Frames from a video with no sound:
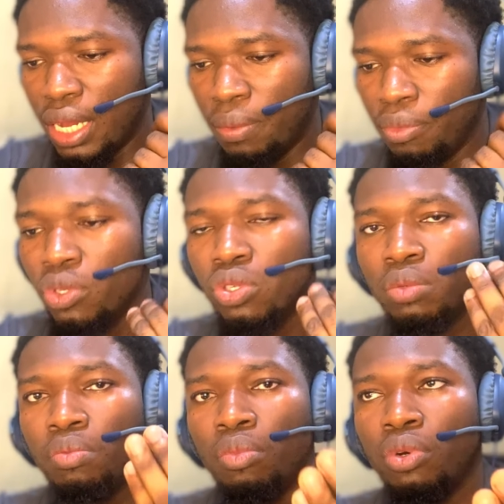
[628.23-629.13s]

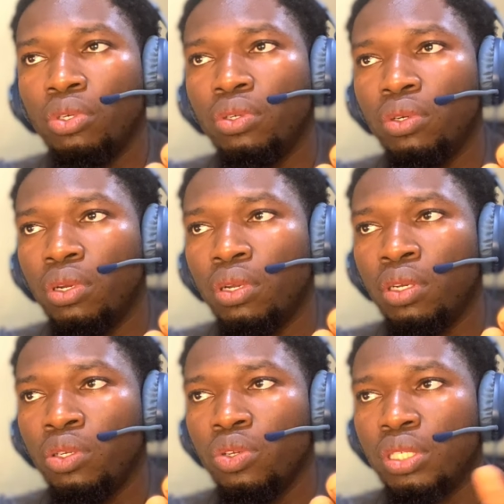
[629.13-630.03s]

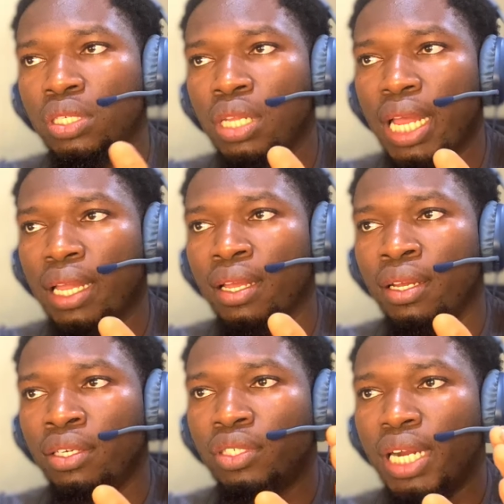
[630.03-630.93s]
use like
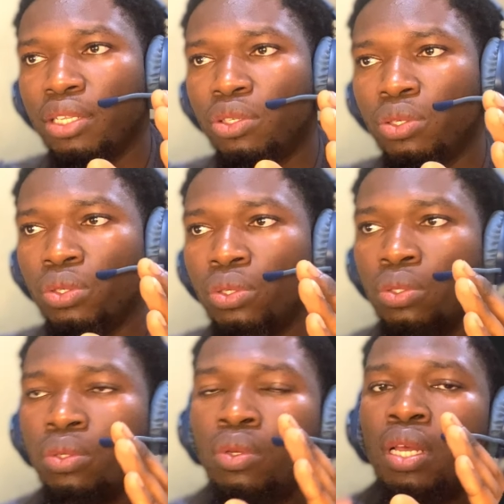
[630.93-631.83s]
try to